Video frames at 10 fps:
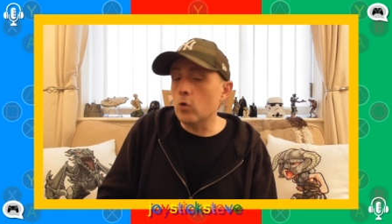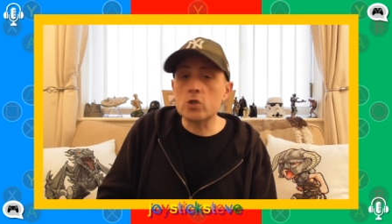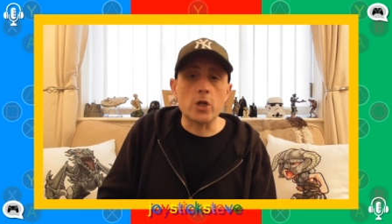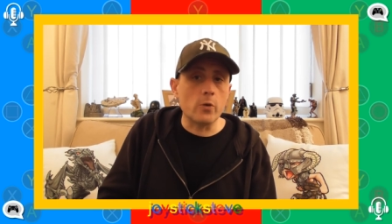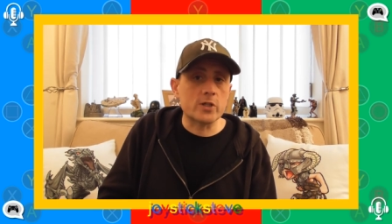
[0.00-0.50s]

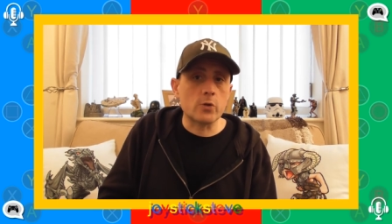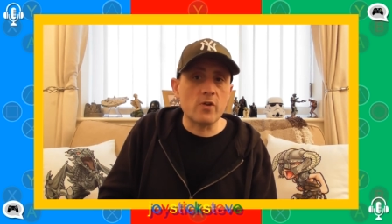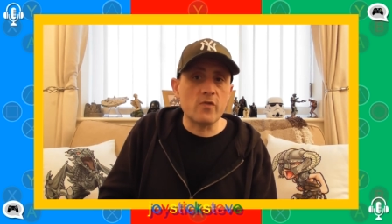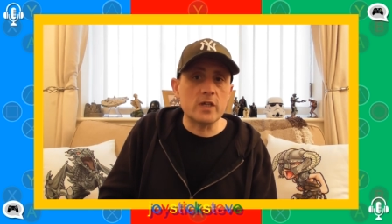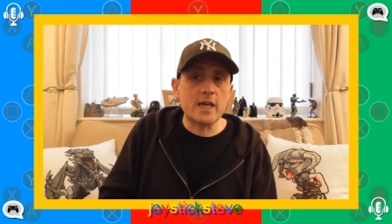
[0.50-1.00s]
Also, a
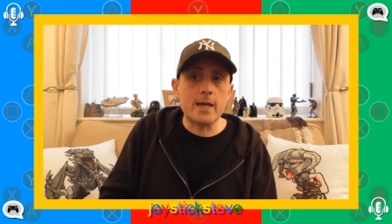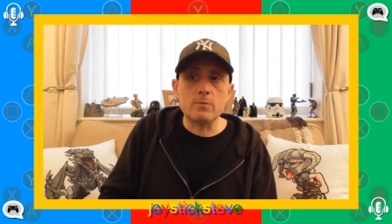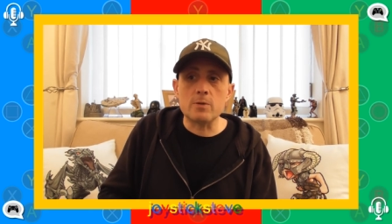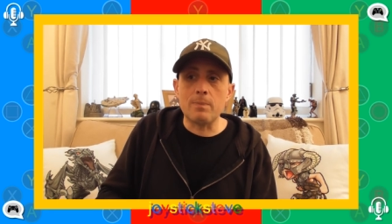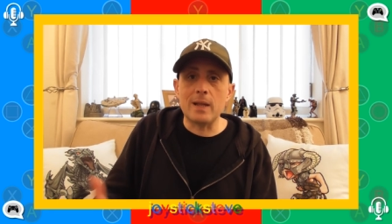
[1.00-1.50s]
terrific
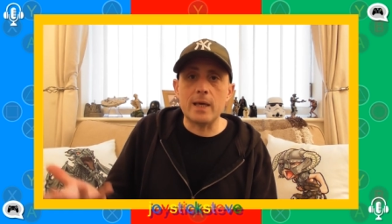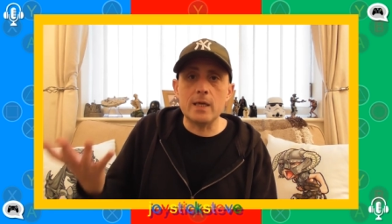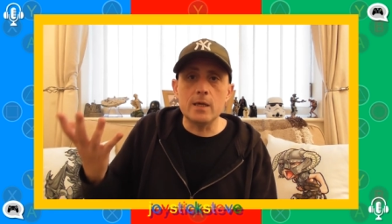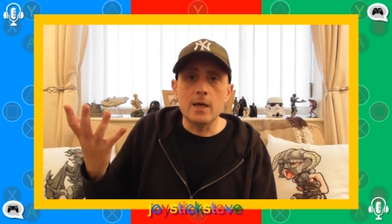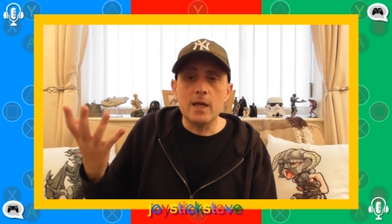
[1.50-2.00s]
game to
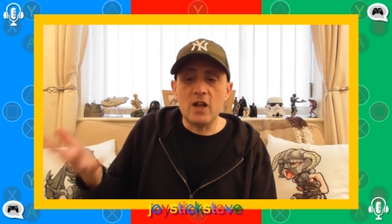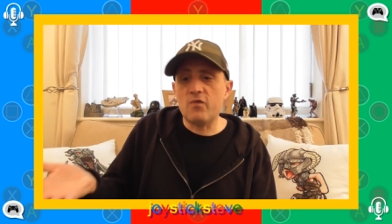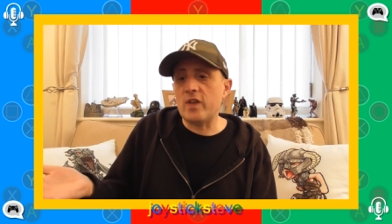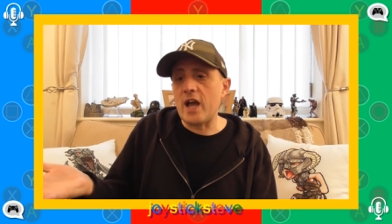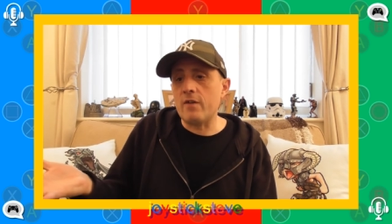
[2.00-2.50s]
play
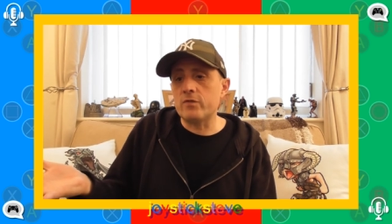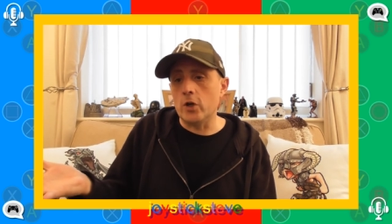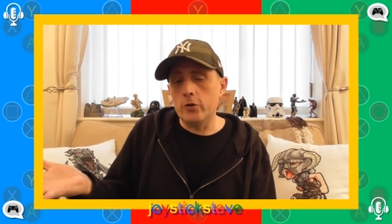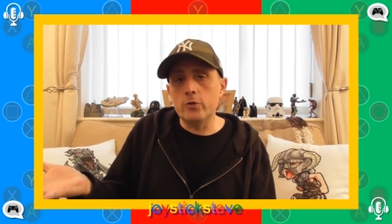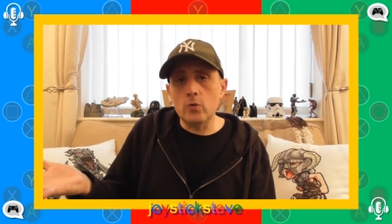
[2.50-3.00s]
if they
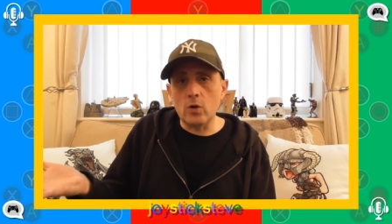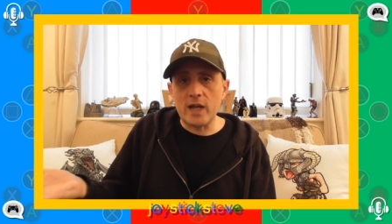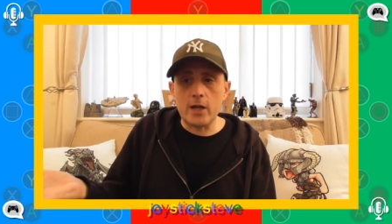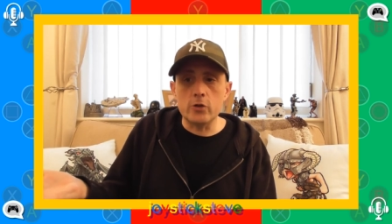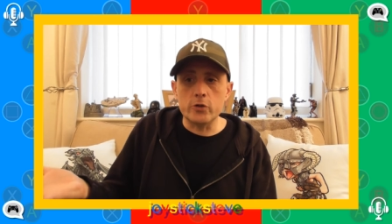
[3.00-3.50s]
have done
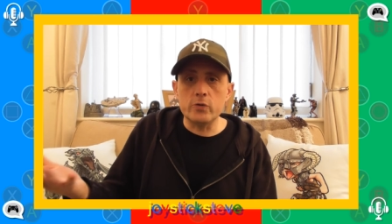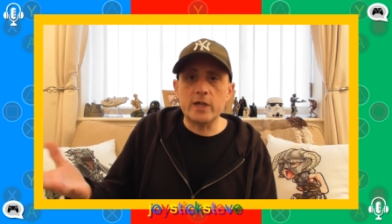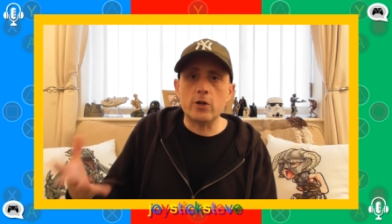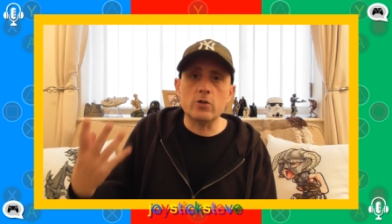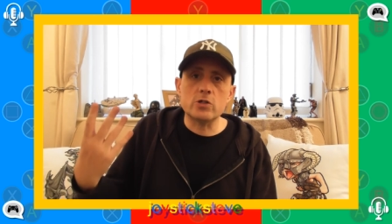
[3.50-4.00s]
or can
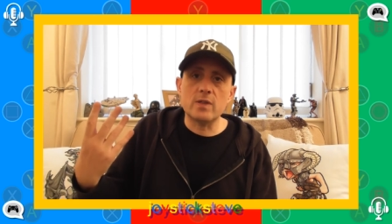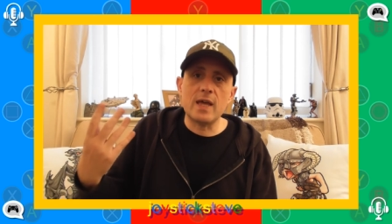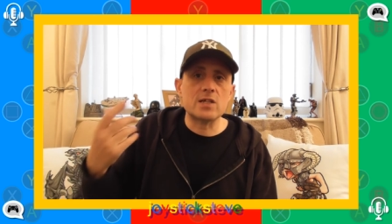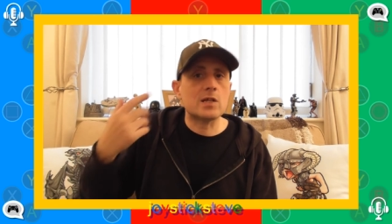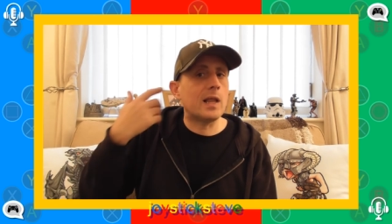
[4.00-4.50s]
do, get it
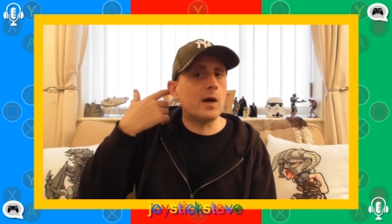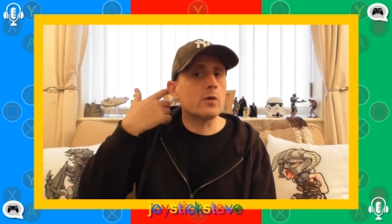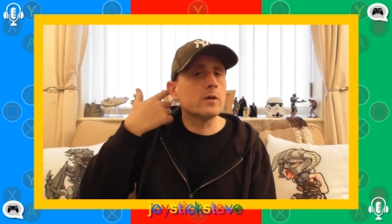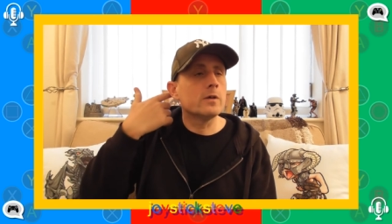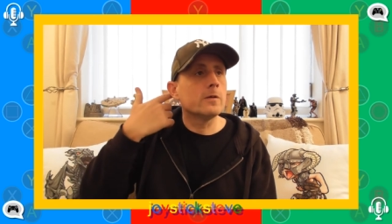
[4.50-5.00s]
onto the
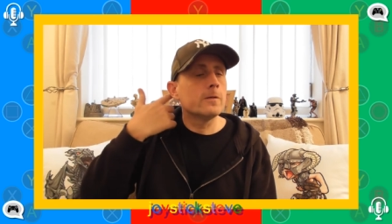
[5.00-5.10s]
xCloud